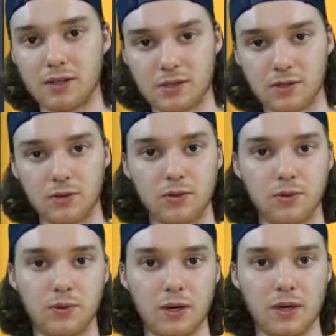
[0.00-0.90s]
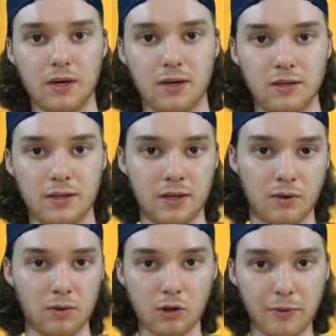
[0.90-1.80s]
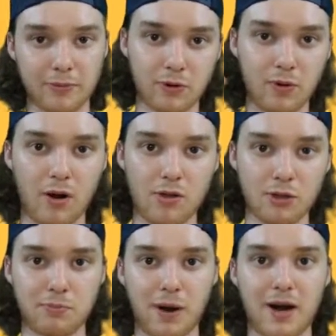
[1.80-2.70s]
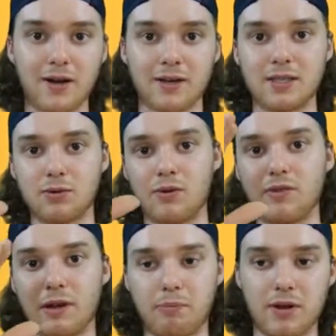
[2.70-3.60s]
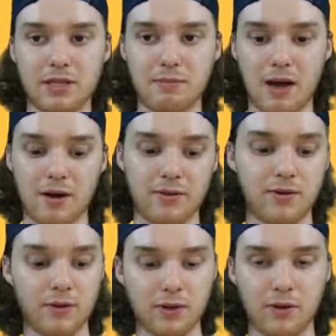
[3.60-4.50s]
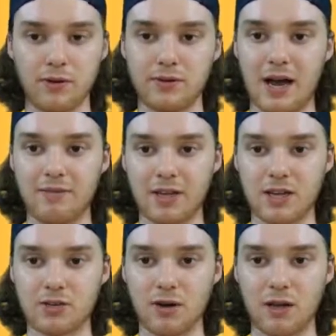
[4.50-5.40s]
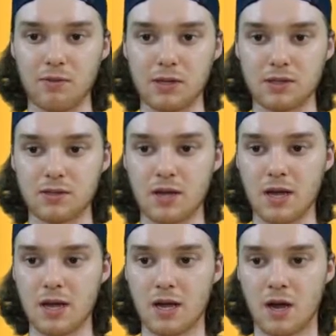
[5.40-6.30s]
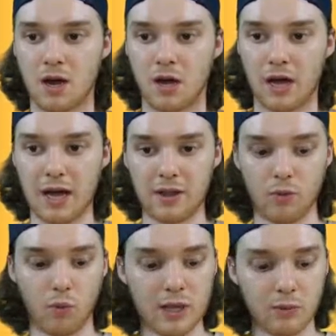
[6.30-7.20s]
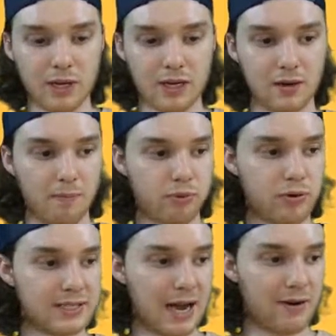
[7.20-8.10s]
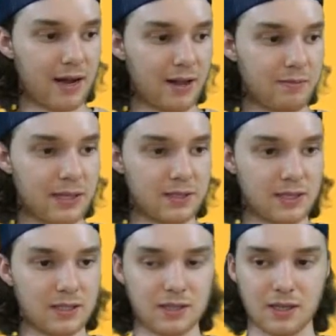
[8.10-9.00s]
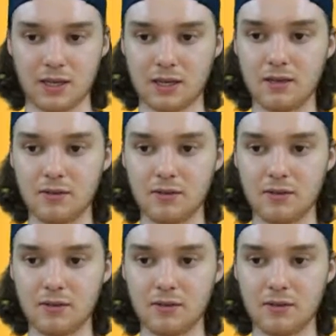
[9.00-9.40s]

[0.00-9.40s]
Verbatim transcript: want to you know, loop through all those products and sort of like print them out in their own little navigational elements. And the way that we can print out elements is